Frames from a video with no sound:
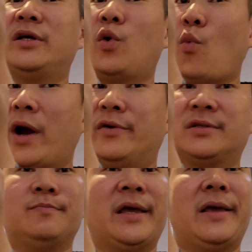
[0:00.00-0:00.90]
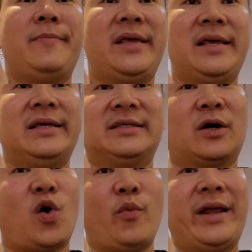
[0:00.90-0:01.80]
got virus. Maybe it's a
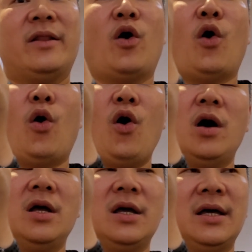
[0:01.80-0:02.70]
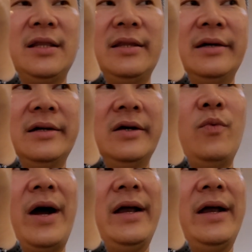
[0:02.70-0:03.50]
COVID or the